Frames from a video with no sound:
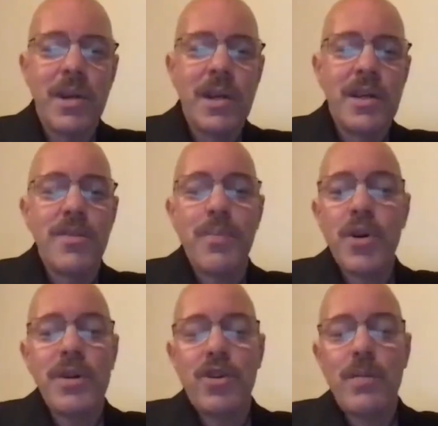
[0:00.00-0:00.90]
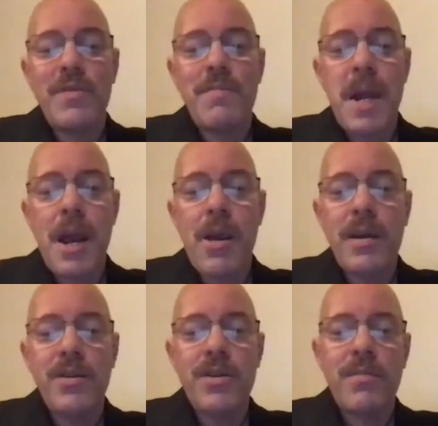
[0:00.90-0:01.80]
To put it in terms of
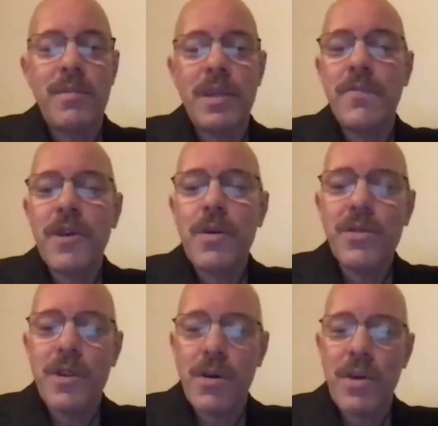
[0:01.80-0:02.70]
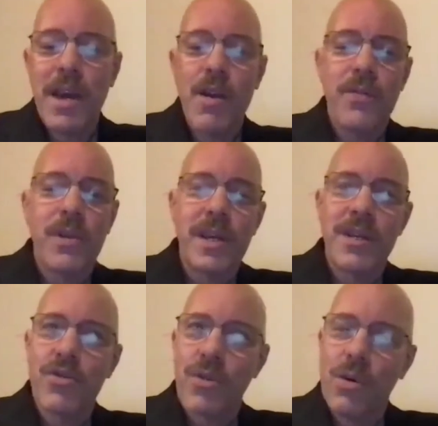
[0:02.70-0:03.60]
marriage, if there was no carefully
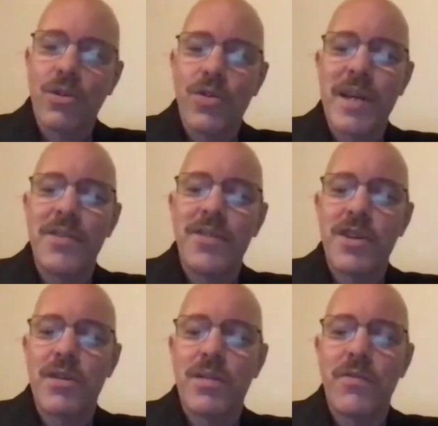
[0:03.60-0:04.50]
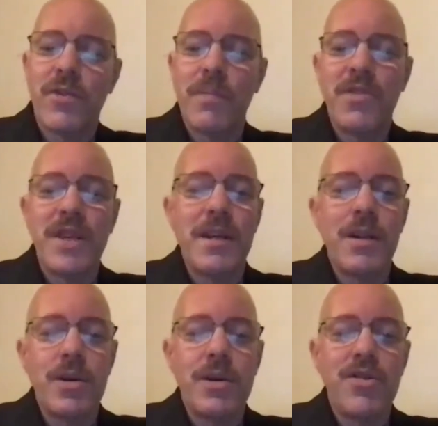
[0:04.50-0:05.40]
controlled transition from
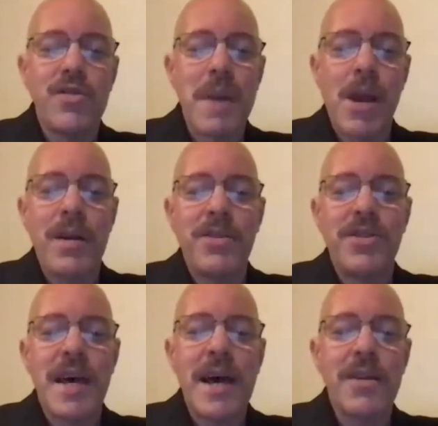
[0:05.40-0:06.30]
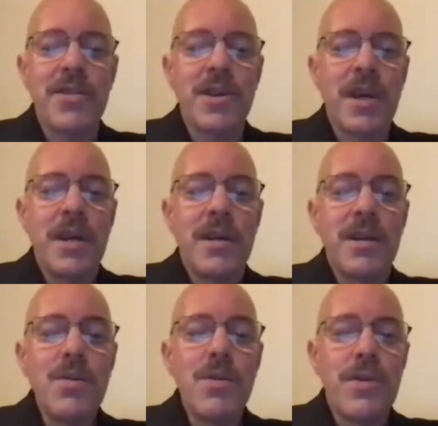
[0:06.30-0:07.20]
singlehood to married status,
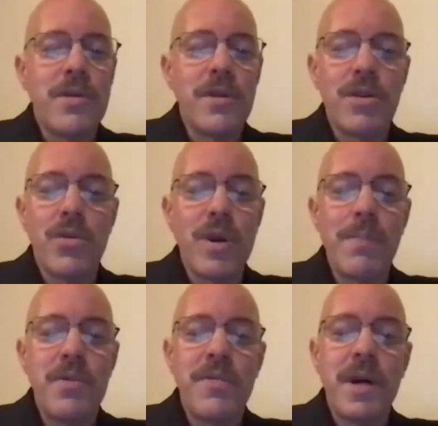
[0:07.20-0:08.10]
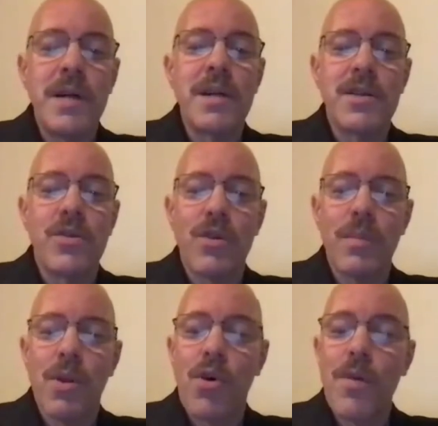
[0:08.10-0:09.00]
youth in the grip of
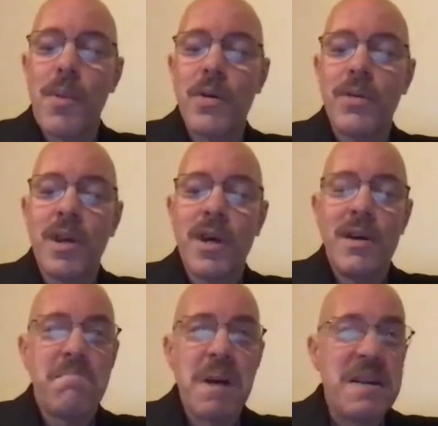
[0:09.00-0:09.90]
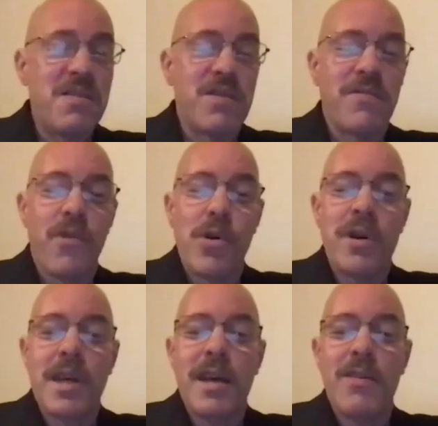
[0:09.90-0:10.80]
uncontrollable hormones might just
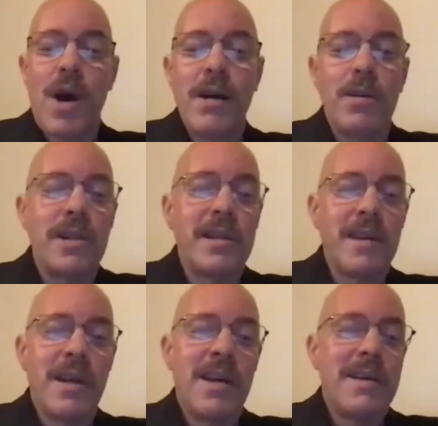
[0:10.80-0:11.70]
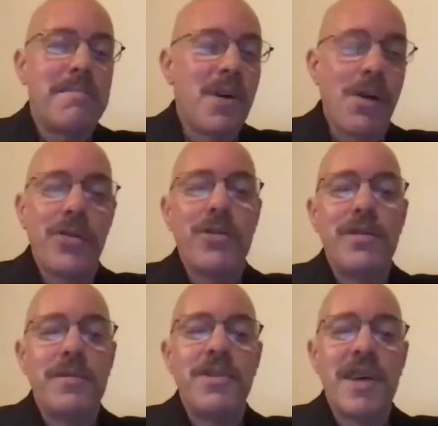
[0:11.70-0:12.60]
fornicate wildly. And all sorts
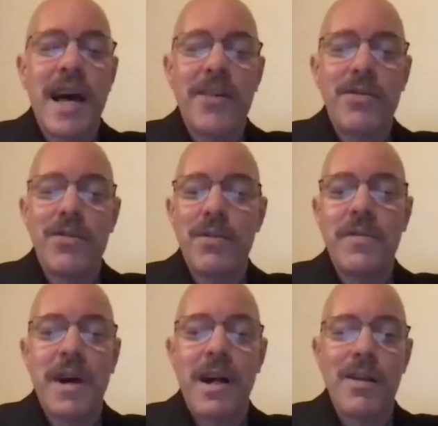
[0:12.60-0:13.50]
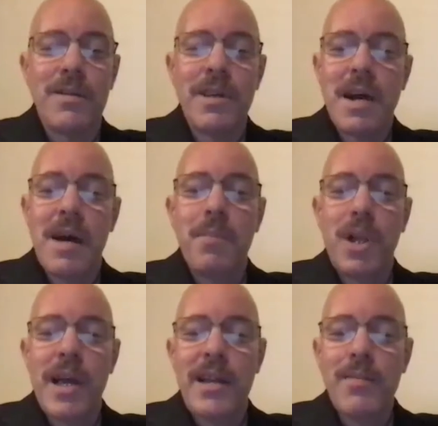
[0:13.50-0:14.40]
of disasters would follow,
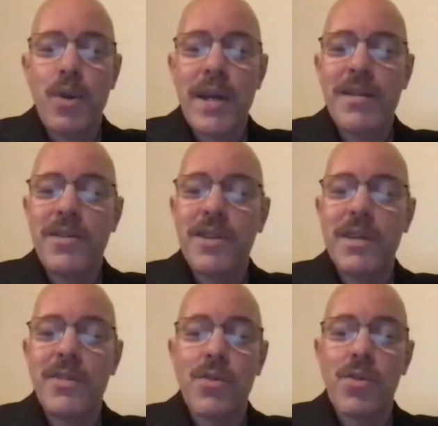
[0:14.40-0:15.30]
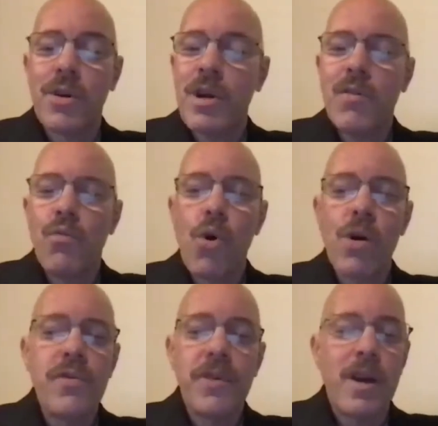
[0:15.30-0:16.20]
unplanned pregnancies or
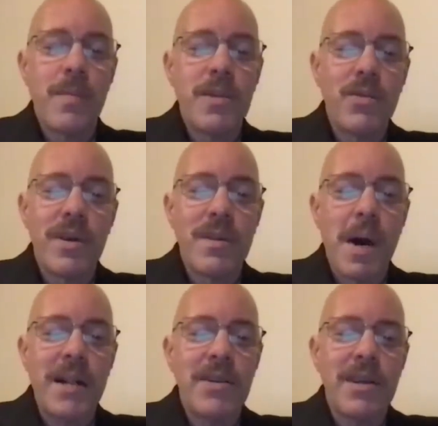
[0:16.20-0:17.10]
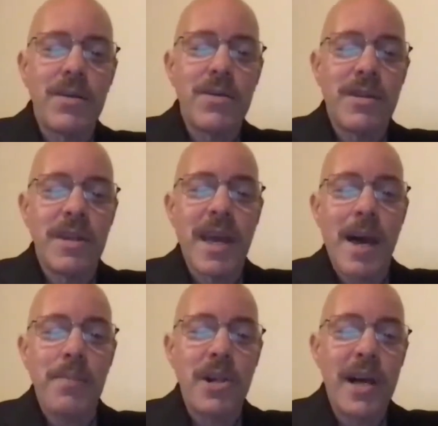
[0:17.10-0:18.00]
warfare between the Montagues and the
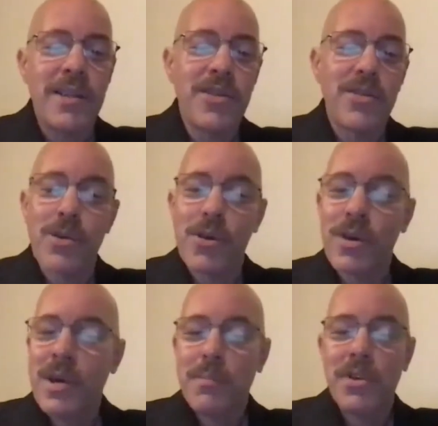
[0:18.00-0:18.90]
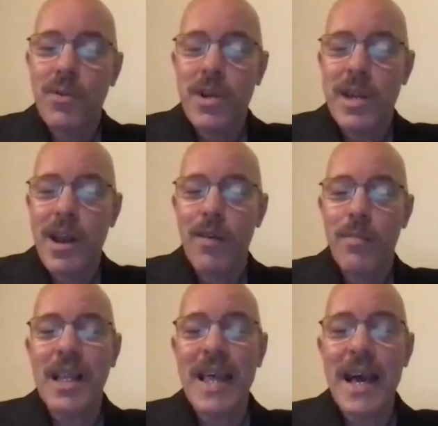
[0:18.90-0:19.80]
Capulets, or between
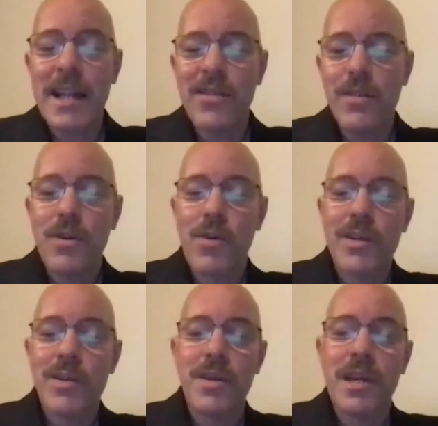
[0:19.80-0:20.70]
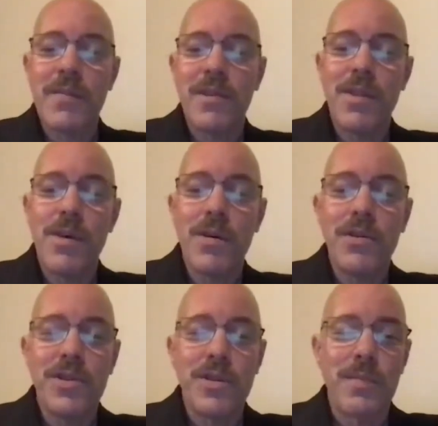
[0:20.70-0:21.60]
Arab clans, if you want to think of it in those
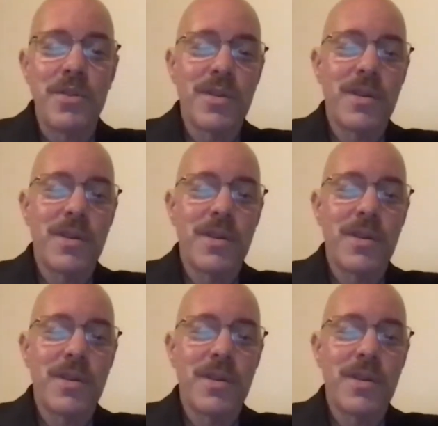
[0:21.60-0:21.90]
terms.